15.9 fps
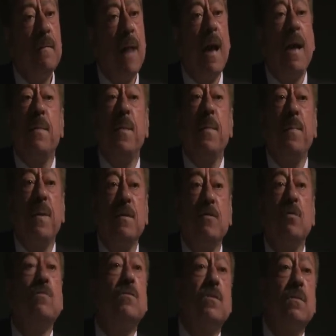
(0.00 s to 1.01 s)
I remember
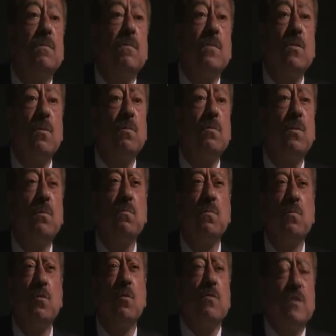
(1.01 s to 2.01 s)
John
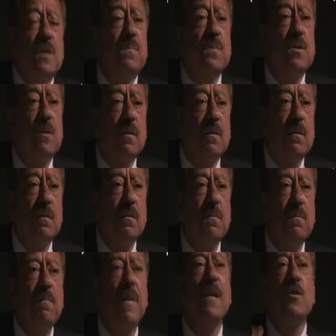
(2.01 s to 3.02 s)
Simpson
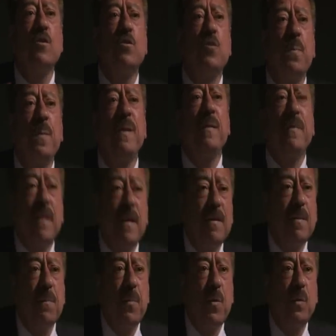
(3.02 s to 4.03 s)
managed to
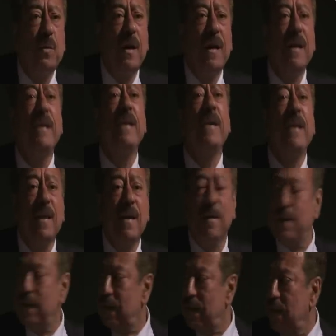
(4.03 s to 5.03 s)
penetrate the border
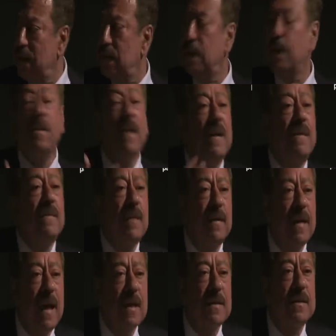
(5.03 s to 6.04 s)
illegally,
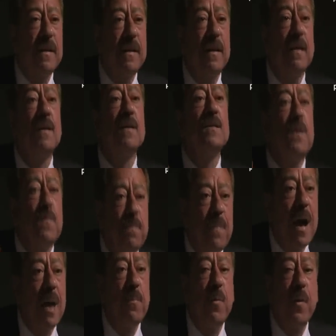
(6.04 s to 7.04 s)
entered actually
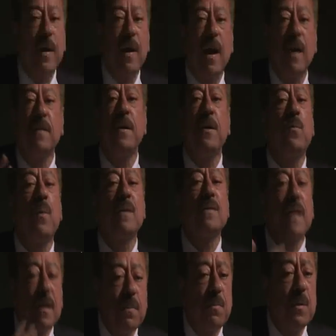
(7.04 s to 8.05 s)
Zimbabwe, and he was
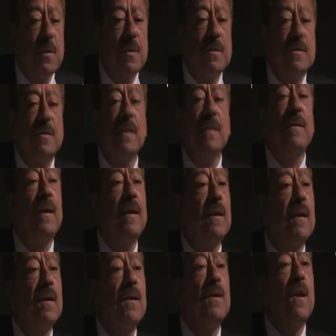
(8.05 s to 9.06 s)

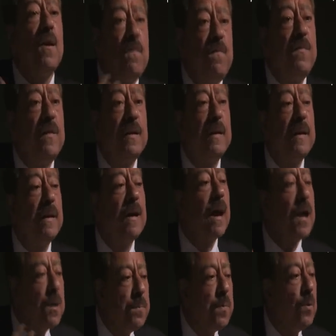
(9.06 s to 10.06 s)
sending every day
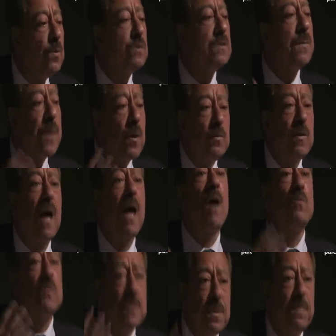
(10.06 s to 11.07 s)
reports about
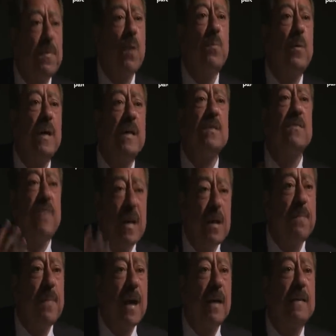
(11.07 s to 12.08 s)
how Zimbabwe is very
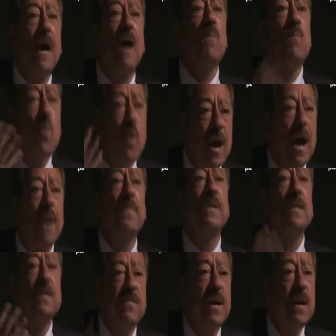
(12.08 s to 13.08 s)
bad, how Mugabe
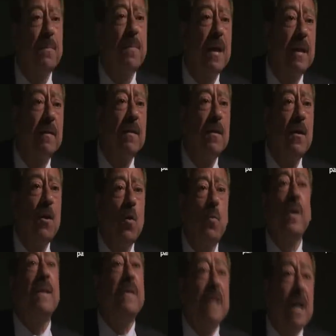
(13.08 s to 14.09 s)
is very bad.
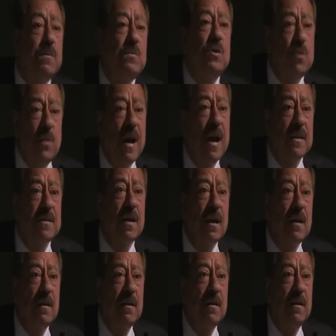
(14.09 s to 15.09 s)
When it comes to
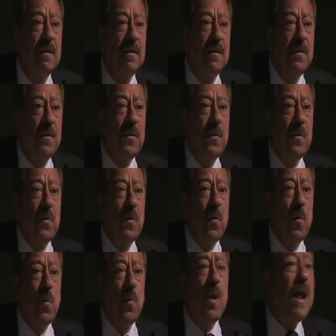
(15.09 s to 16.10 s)
Gaza,
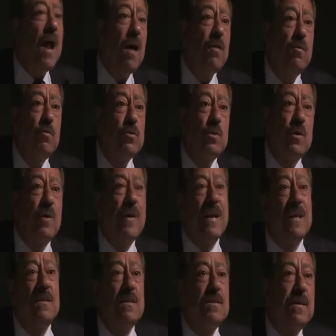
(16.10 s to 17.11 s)
where are those
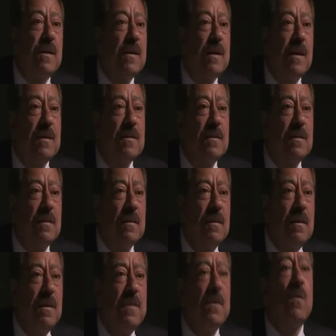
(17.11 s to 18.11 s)
courageous journalists?
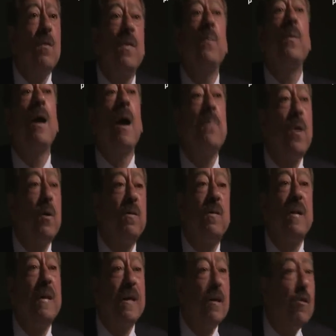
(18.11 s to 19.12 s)
They were about
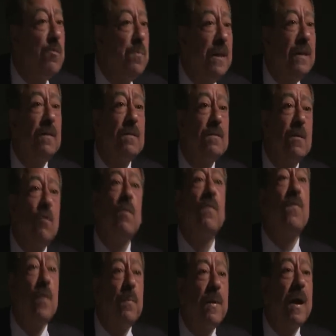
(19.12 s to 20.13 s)
3 kilometers away
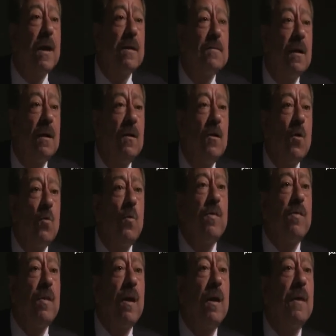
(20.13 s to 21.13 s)
from Gaza
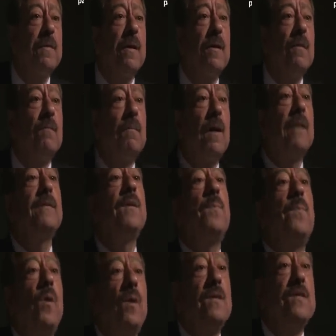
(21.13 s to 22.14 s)
with their,
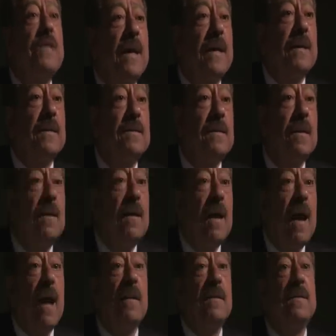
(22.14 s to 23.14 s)
anti-polit jackets
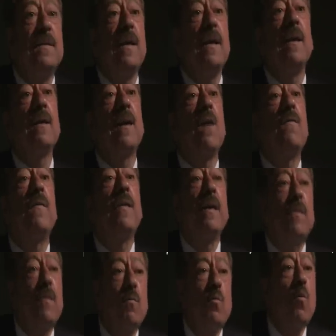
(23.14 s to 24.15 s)
and
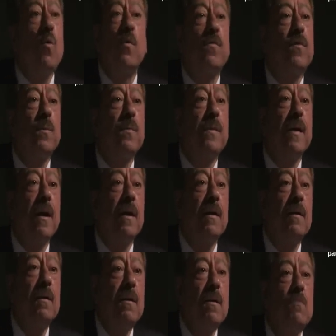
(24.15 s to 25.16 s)
covering the war from there.
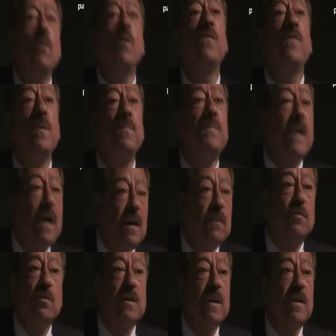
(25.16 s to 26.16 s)
None of them
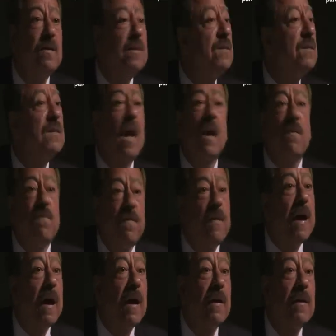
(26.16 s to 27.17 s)
dared to say this is
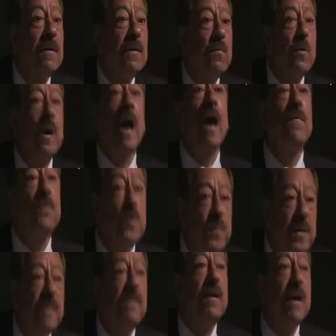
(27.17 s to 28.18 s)
unfair. We have to
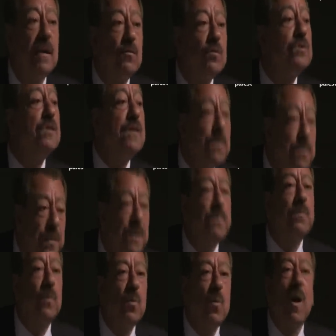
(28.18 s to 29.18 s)
be there to see the
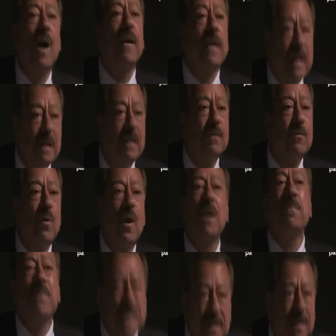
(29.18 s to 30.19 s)
people who are killed, who are
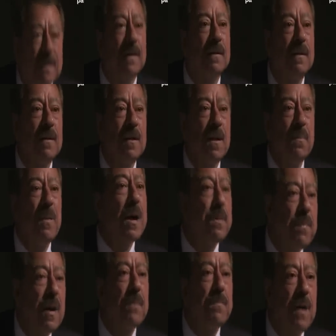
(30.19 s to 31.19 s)
massacred by
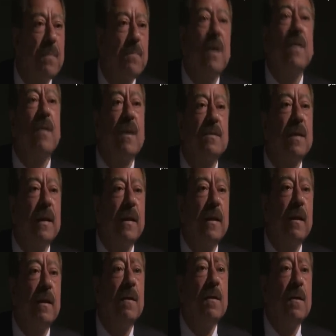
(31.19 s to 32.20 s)
the
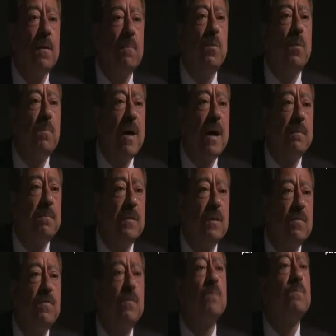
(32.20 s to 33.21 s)
Israeli bombardment
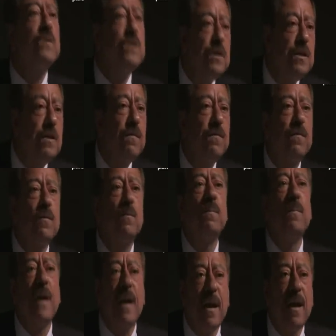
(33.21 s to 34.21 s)
from sea,
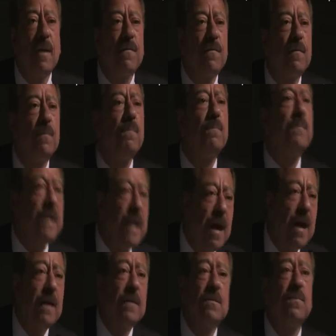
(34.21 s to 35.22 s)
from air, from
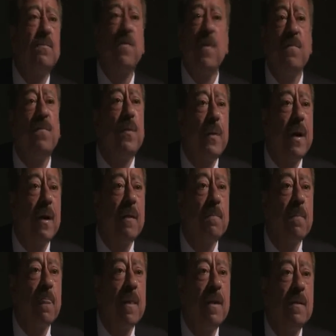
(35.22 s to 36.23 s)
lands, everywhere.
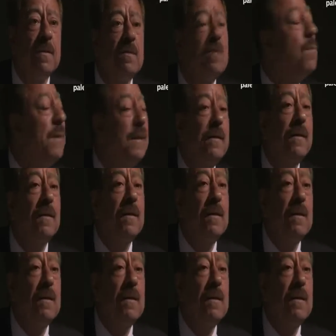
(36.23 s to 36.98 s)
Nobody.